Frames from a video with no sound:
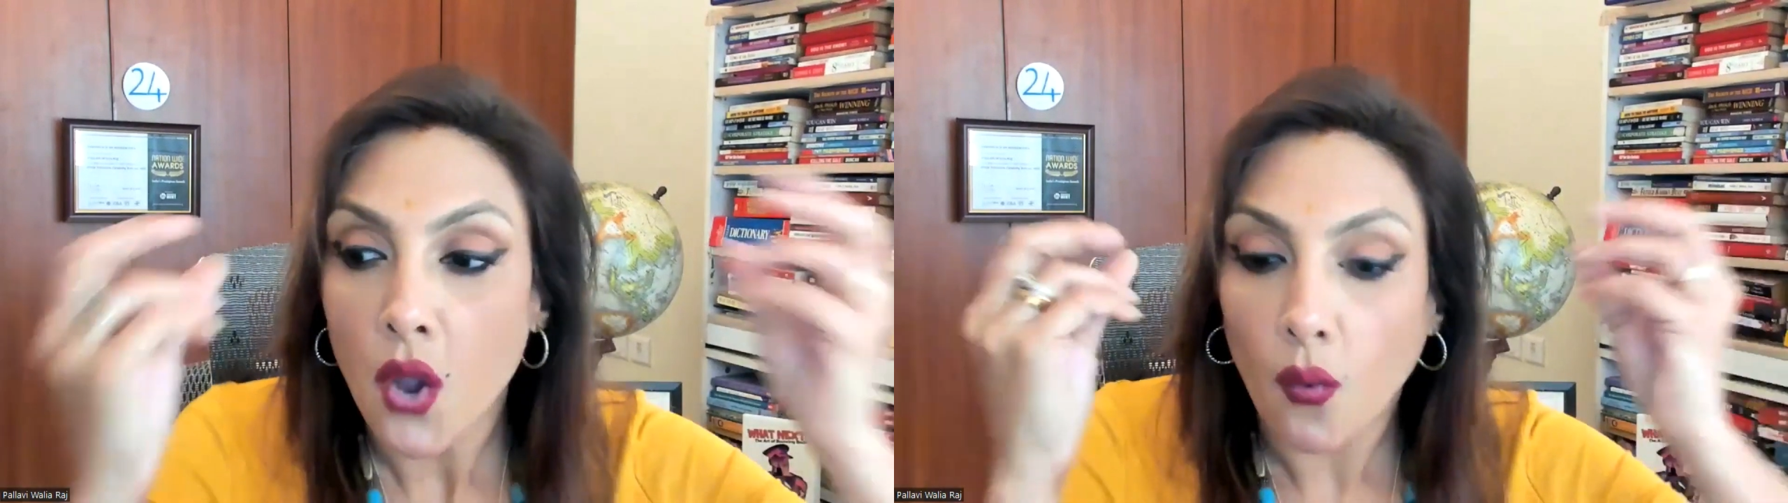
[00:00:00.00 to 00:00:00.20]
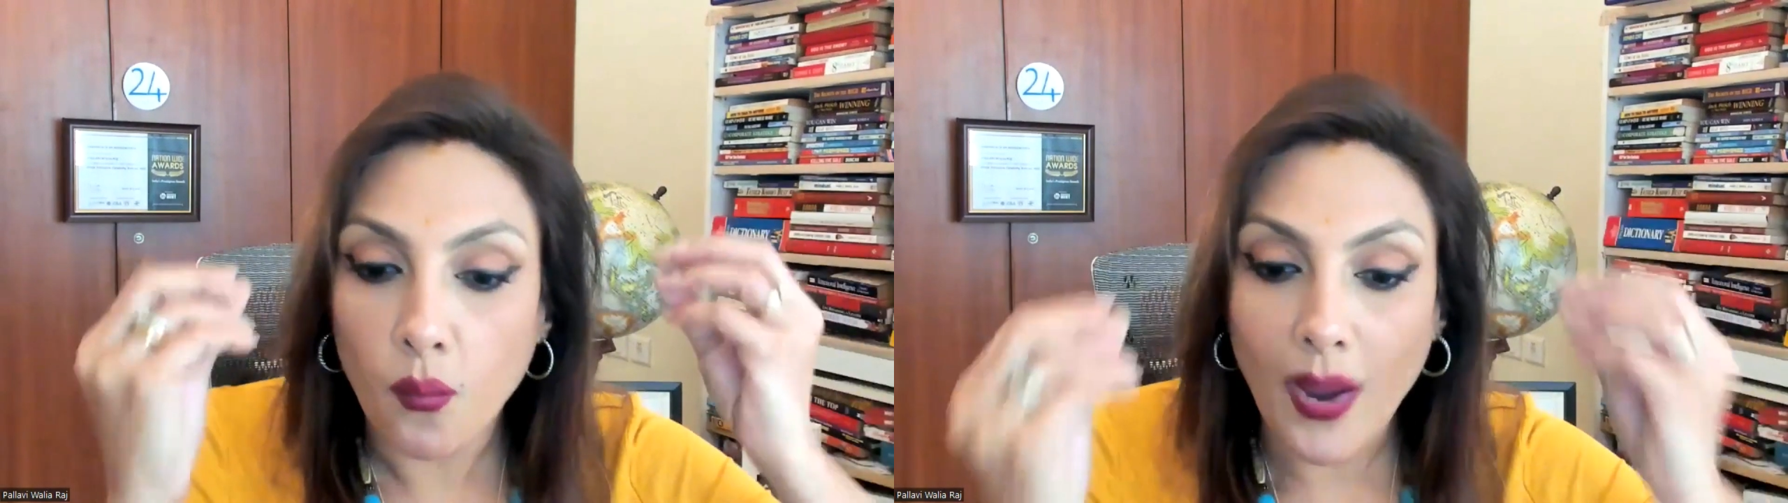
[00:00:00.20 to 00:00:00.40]

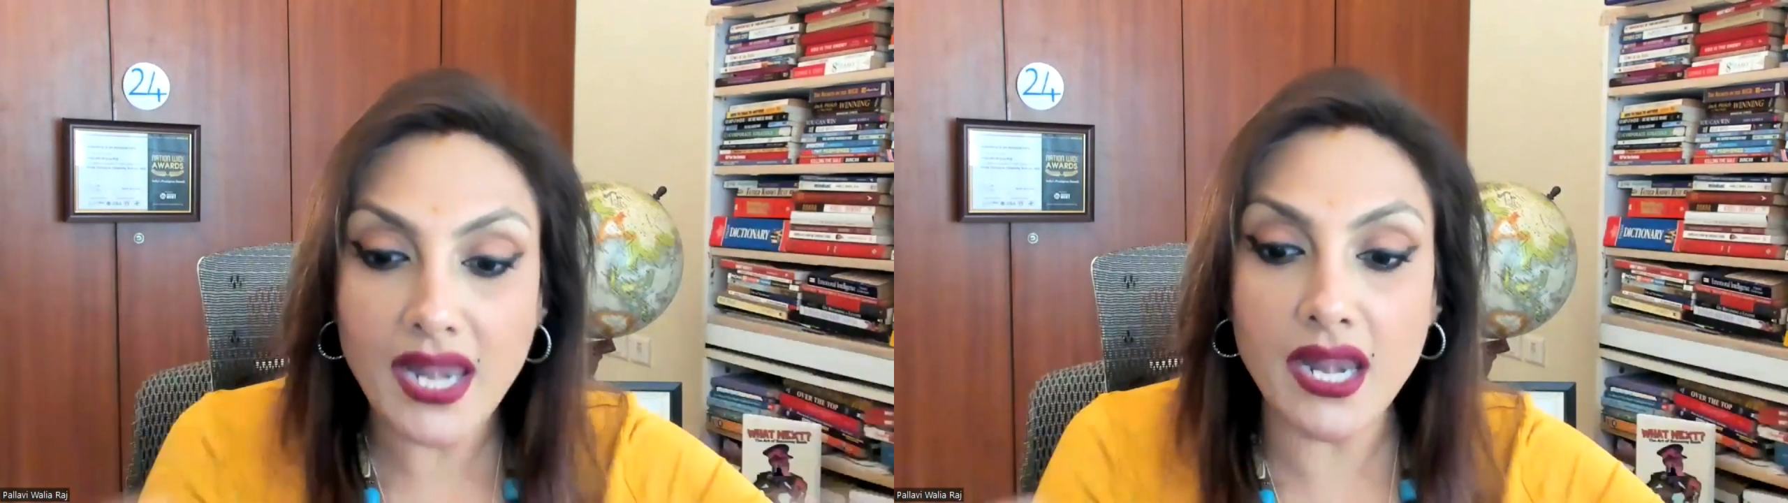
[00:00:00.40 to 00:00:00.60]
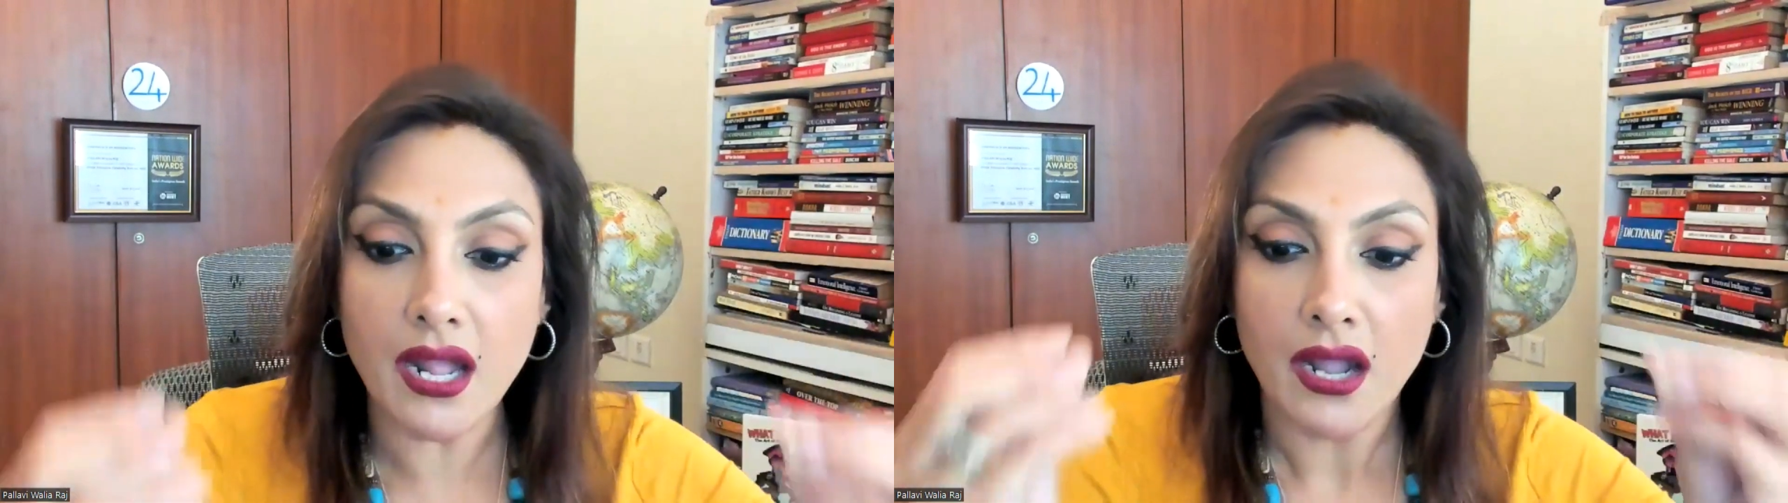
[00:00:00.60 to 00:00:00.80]

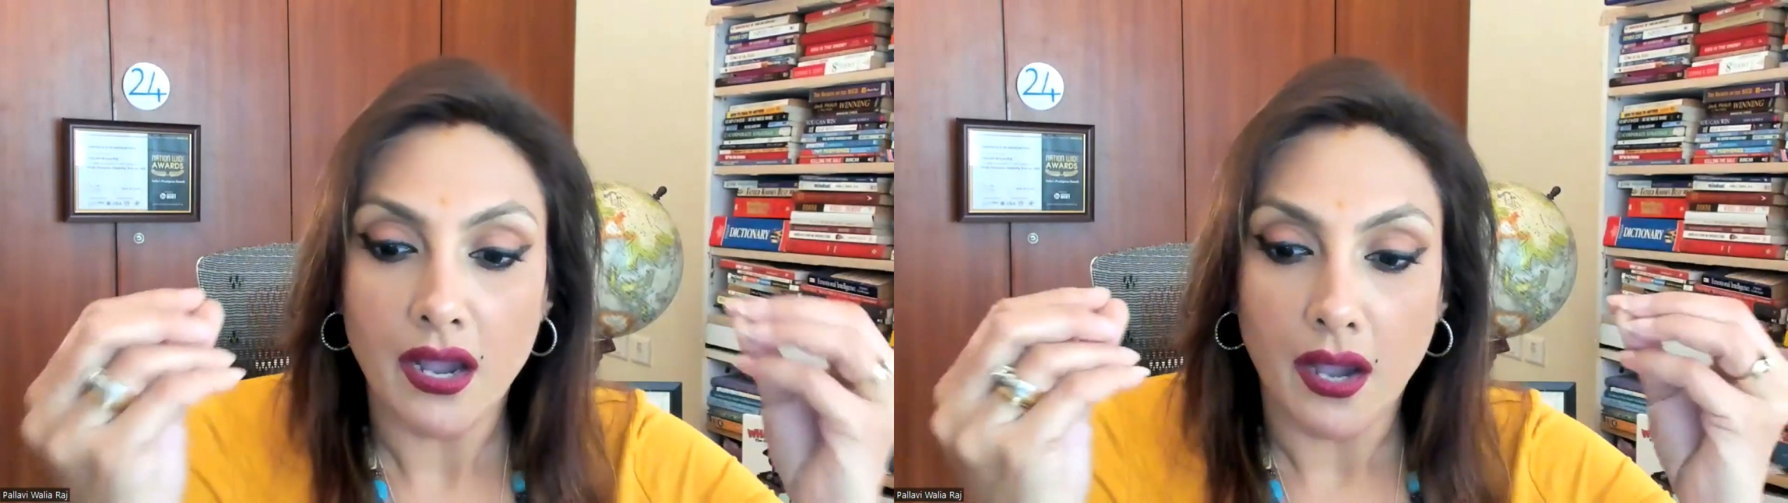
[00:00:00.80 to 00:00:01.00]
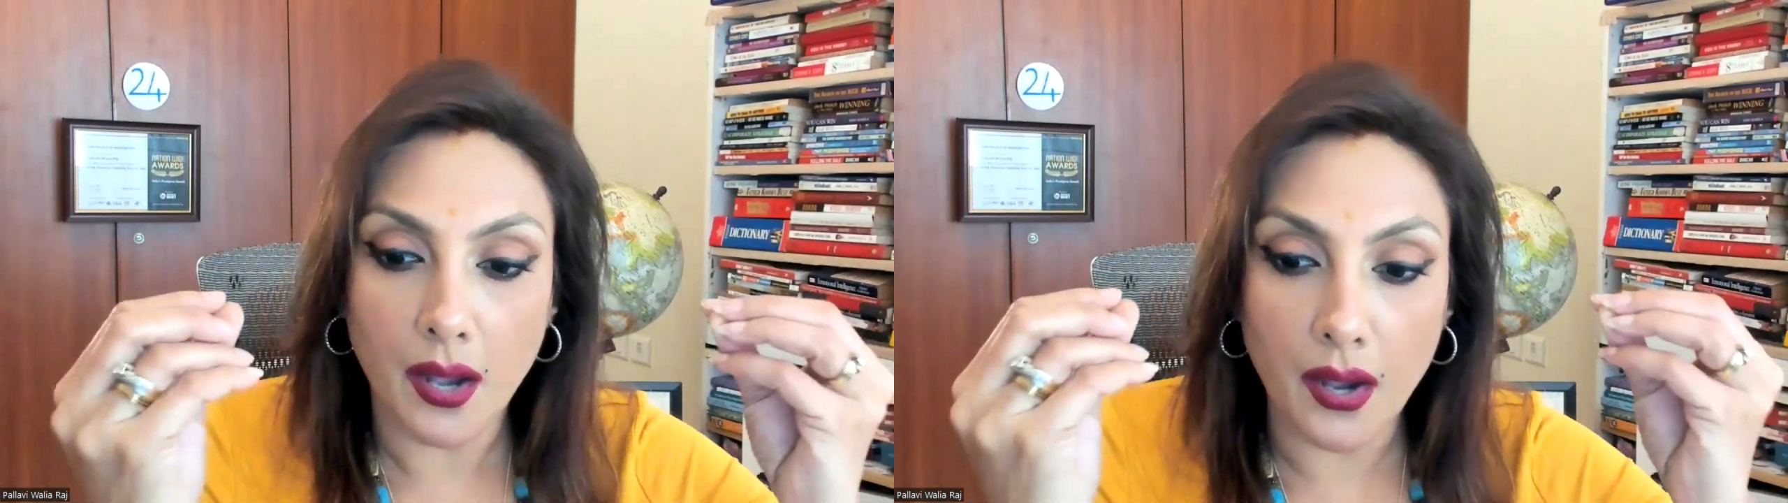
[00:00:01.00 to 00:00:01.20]
When
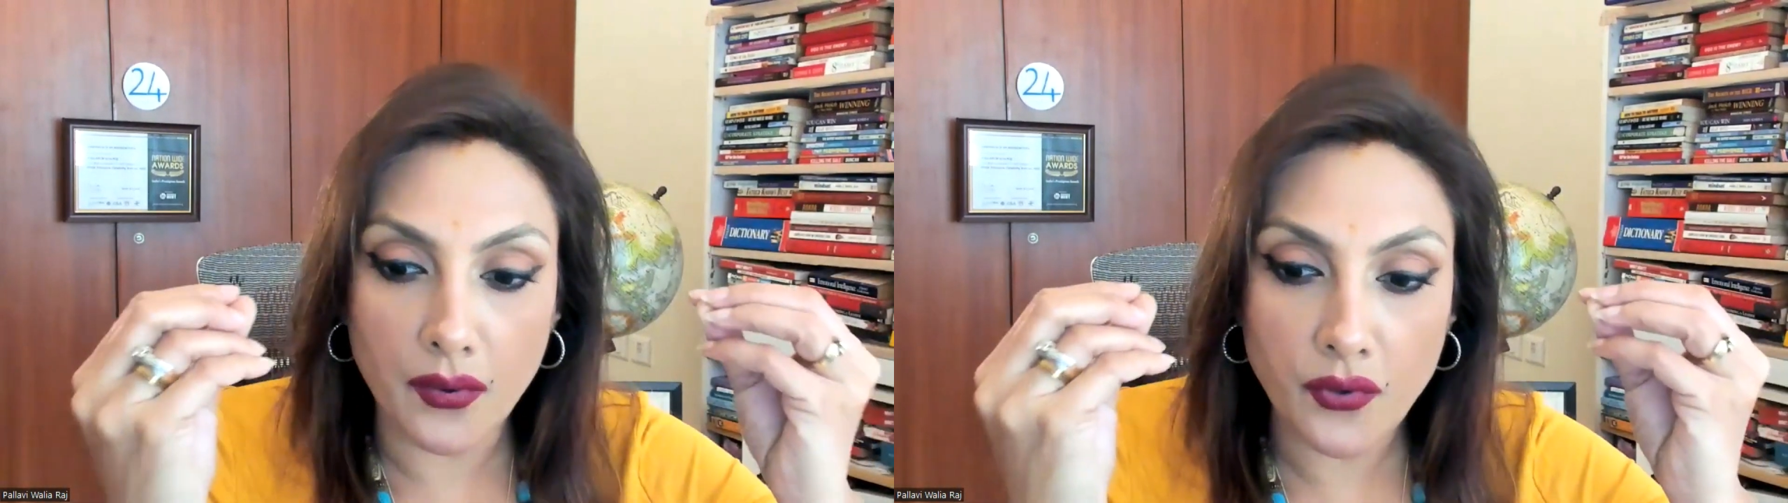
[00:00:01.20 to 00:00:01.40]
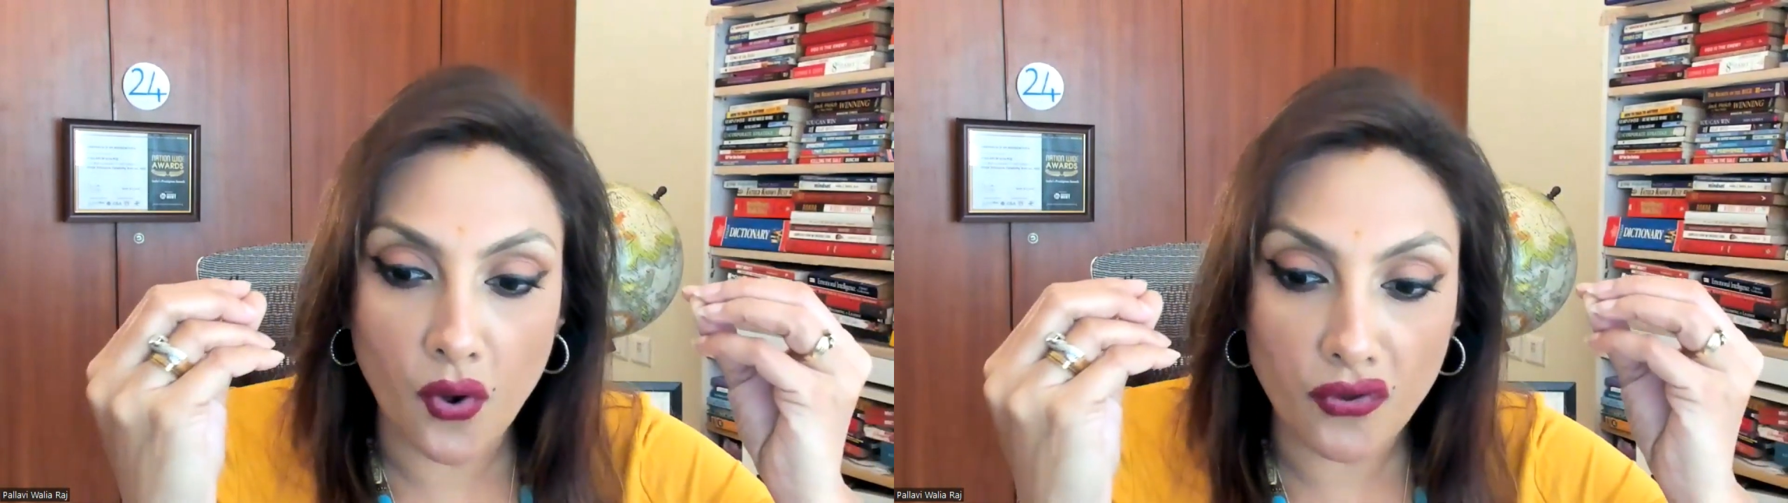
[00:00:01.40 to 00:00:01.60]

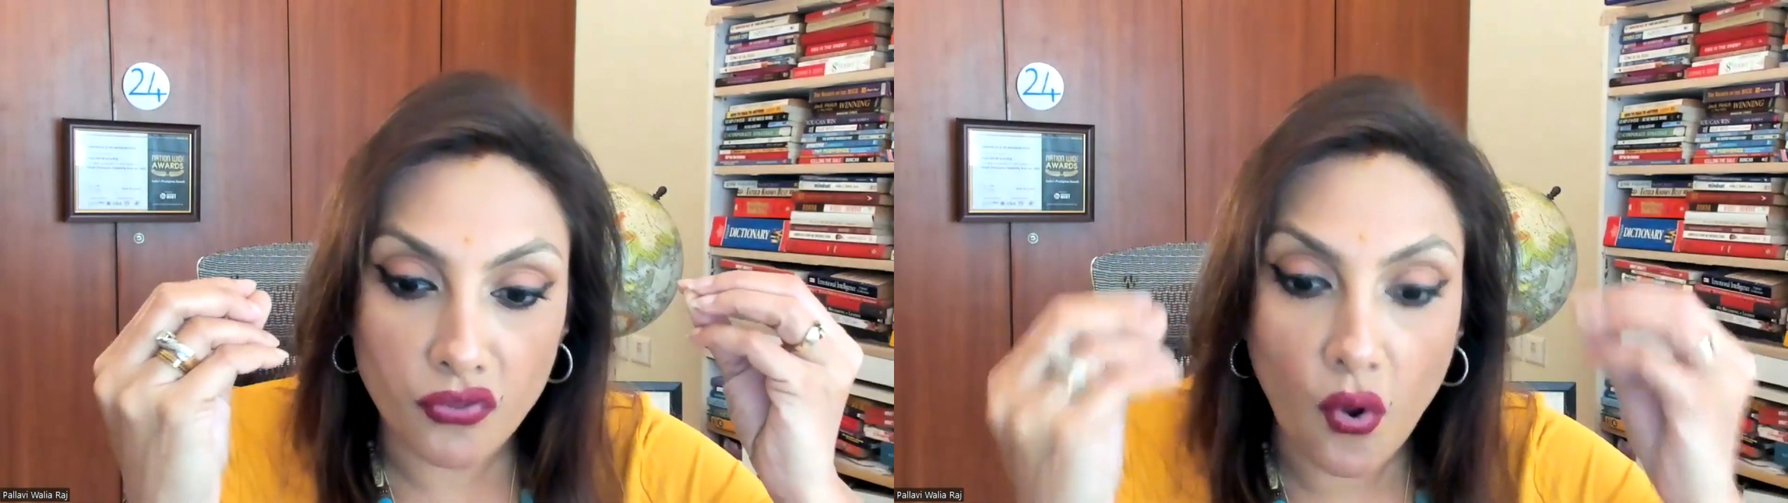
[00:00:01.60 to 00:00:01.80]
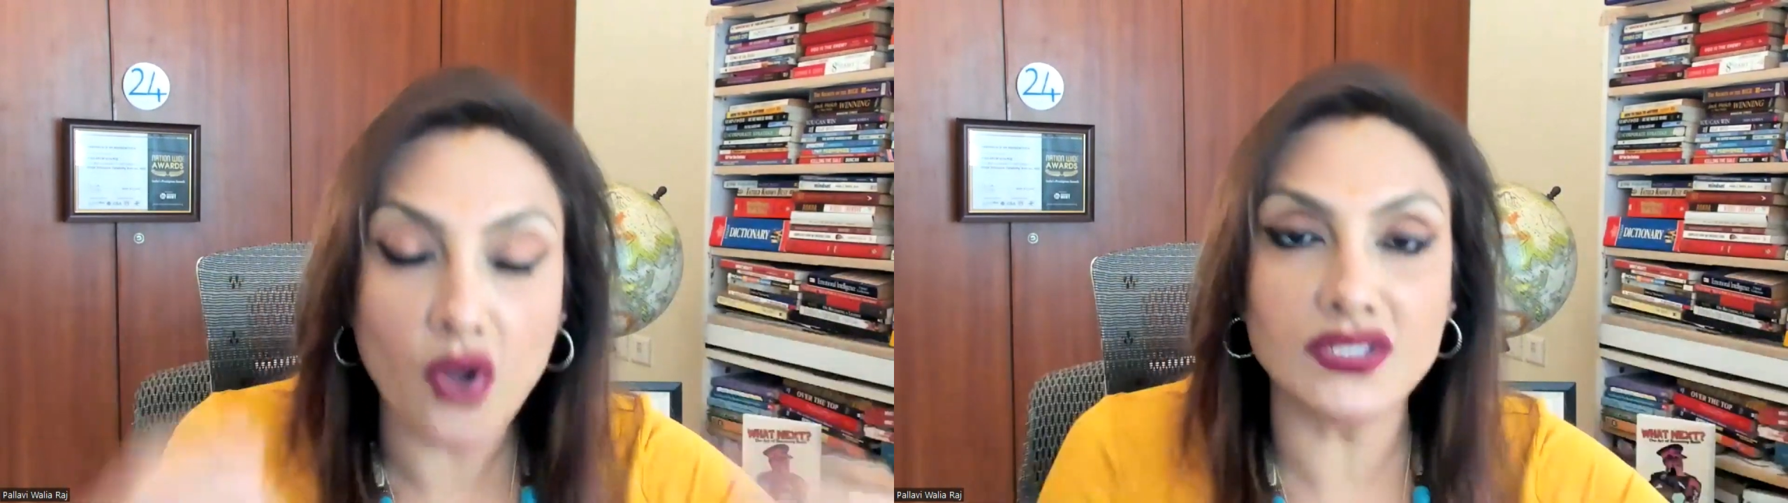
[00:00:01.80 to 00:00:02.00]
your
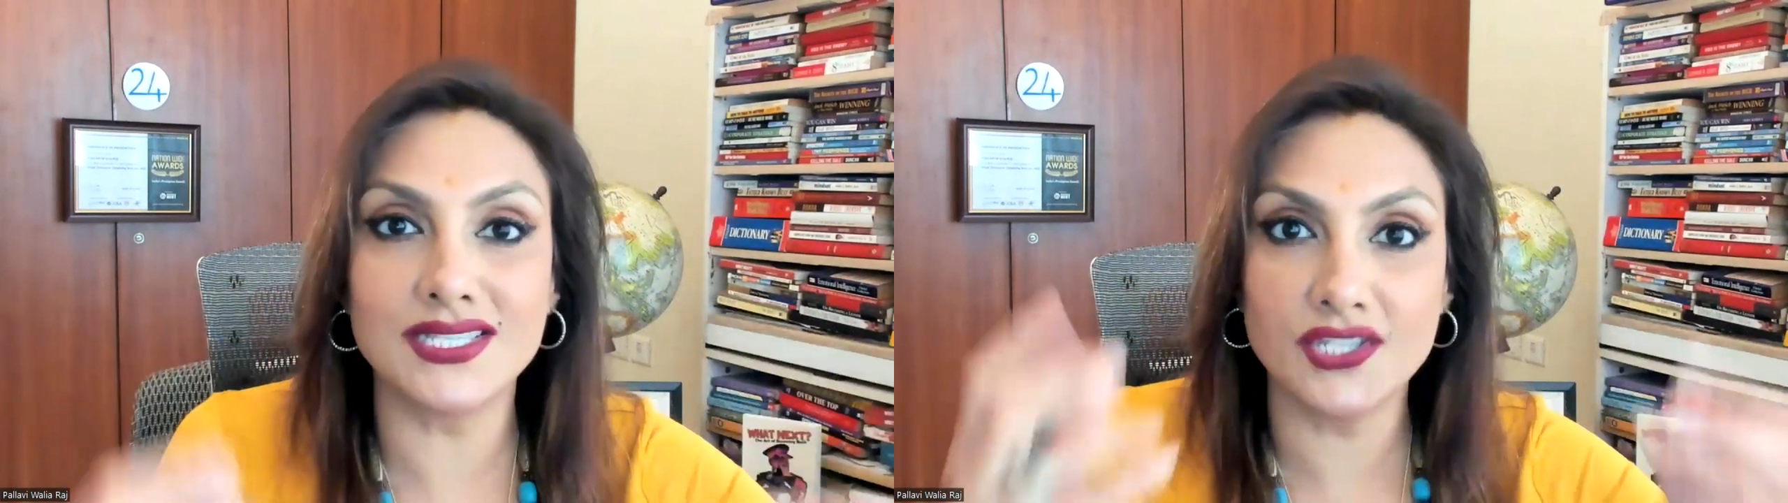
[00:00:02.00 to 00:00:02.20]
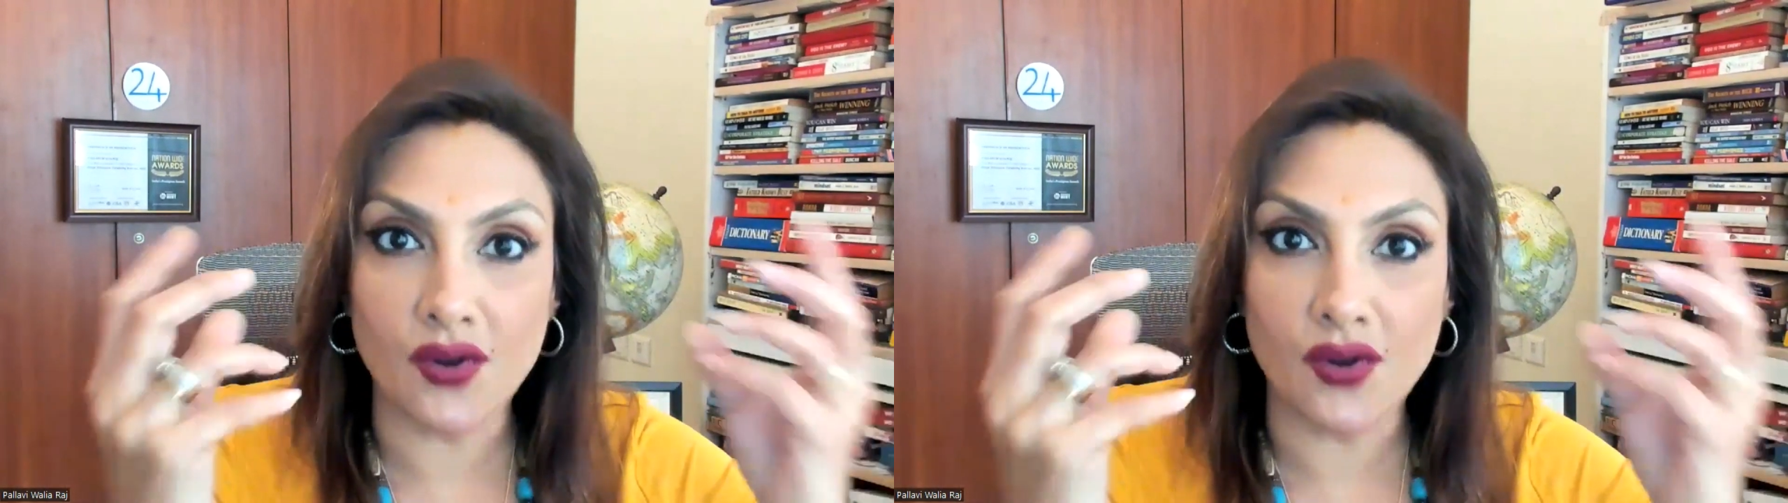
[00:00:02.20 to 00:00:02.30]
thoughts,